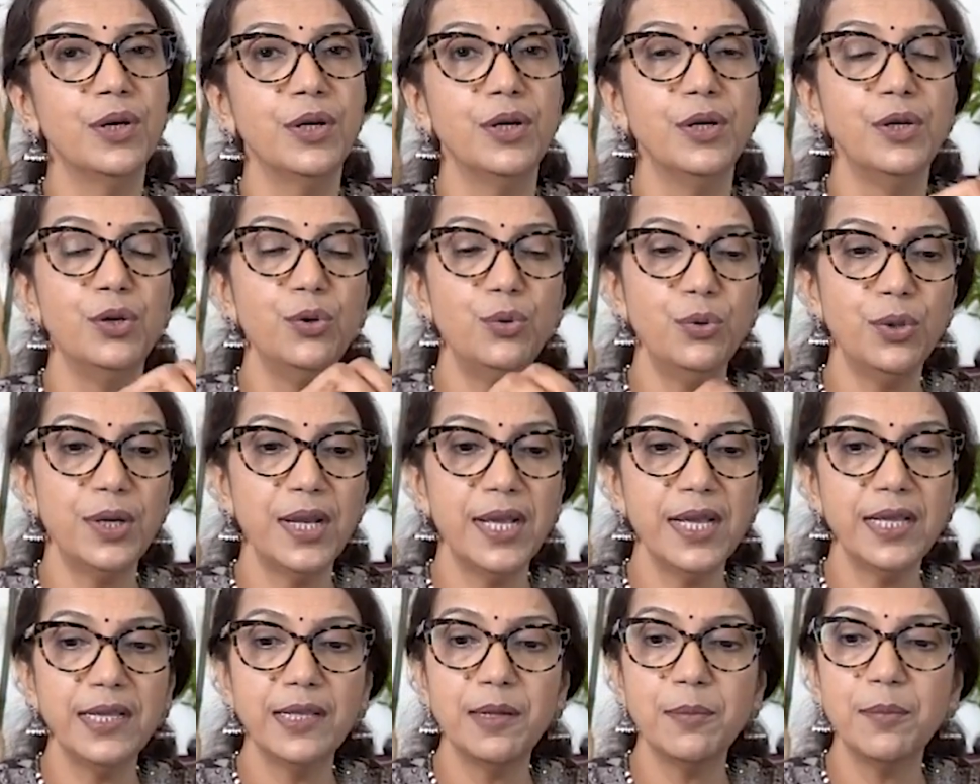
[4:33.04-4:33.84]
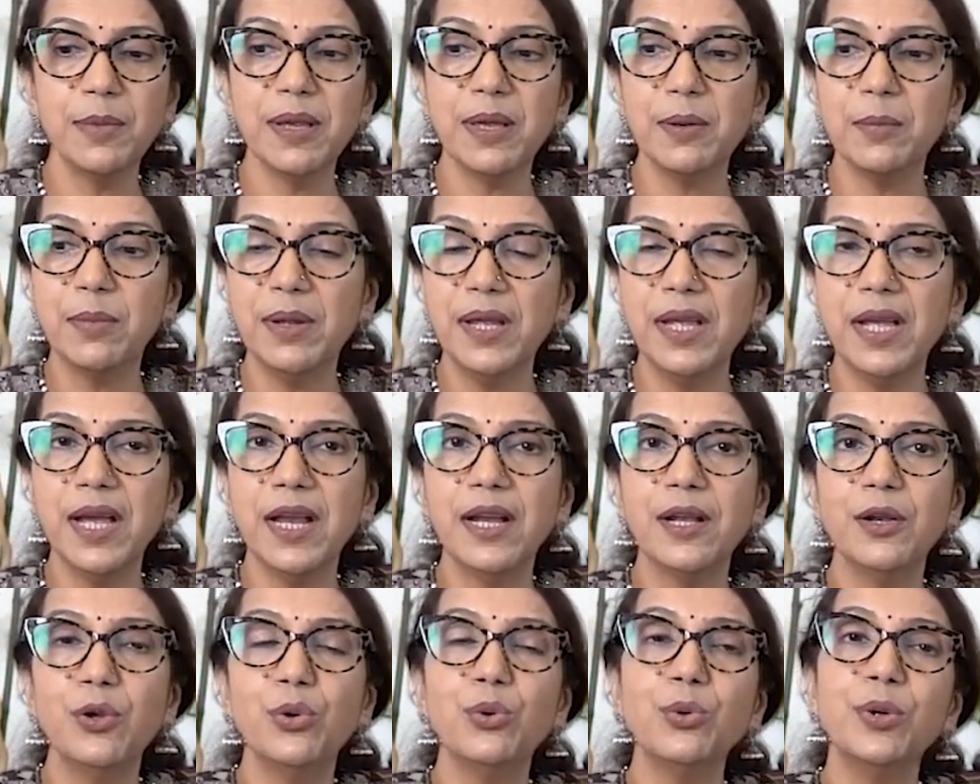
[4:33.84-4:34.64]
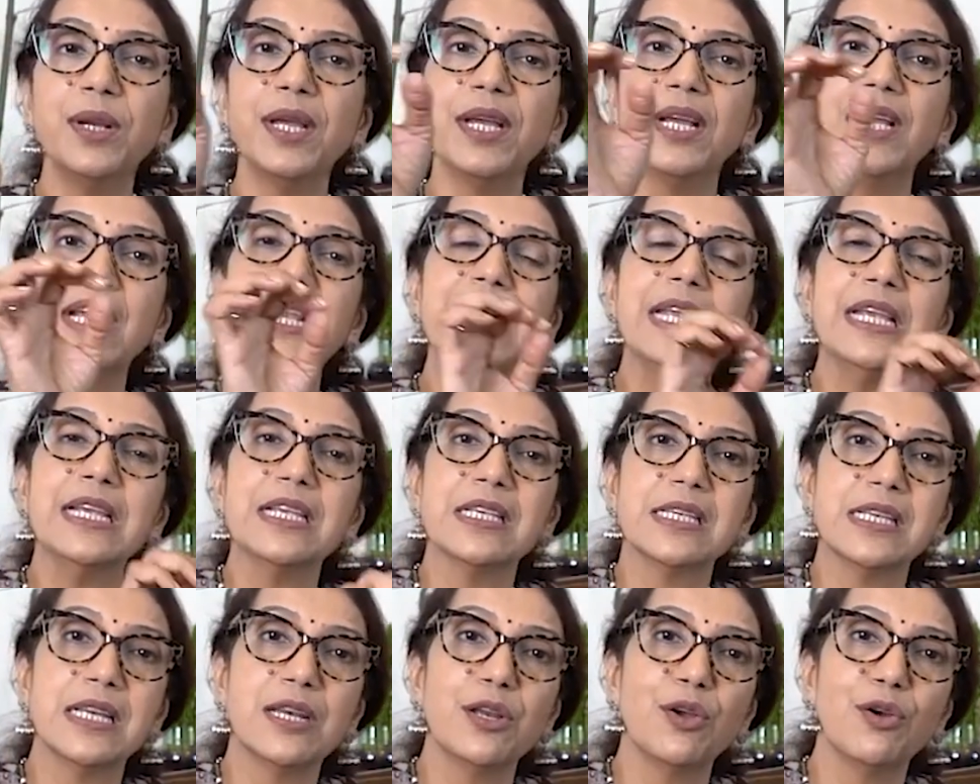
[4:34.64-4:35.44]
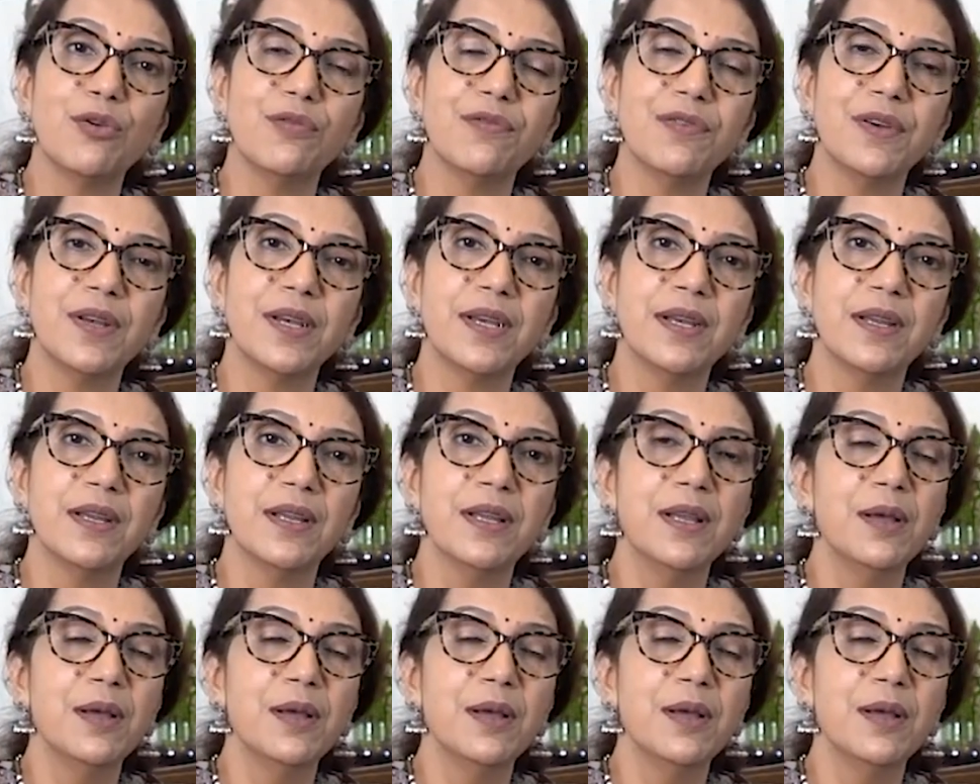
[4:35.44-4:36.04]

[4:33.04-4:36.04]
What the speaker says: You take the baby and you take an X-ray of it.